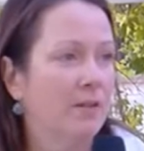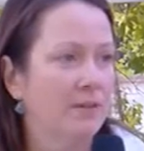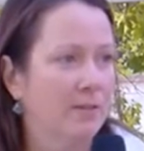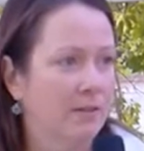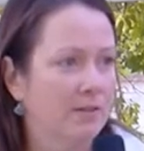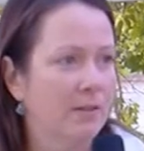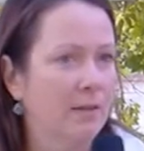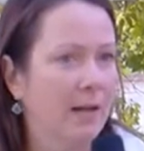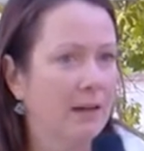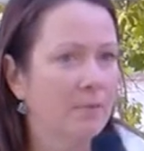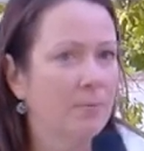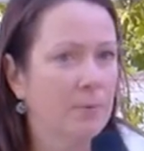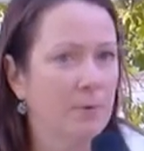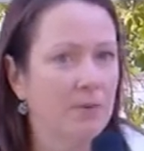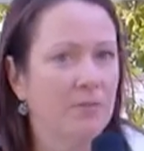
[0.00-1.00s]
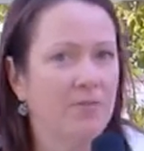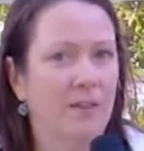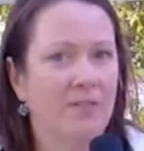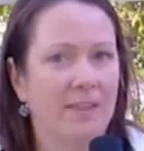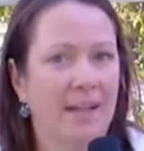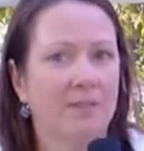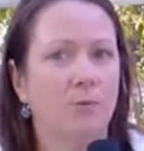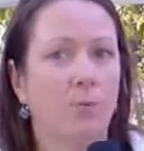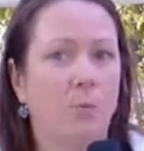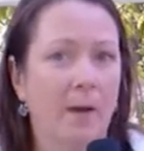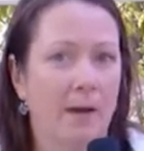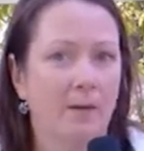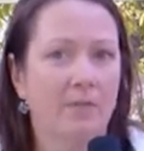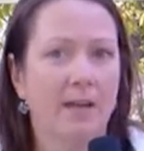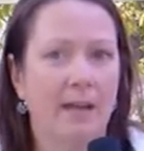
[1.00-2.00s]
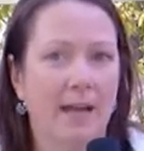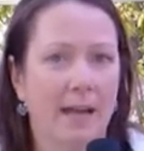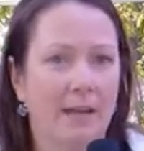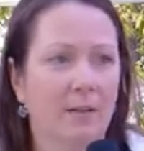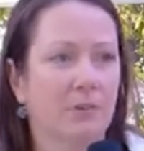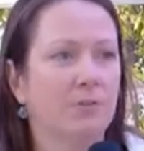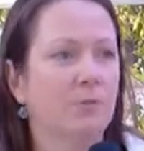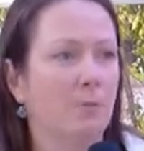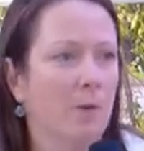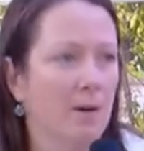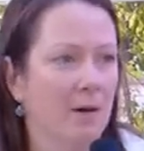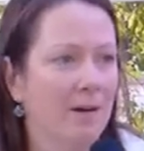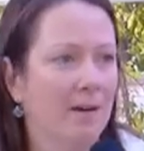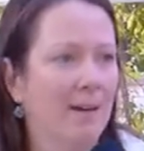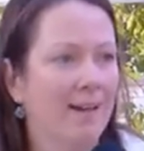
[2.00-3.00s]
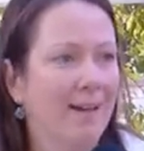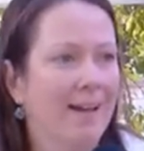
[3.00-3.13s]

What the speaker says: that there's a lot of proof that that's where the gallows were.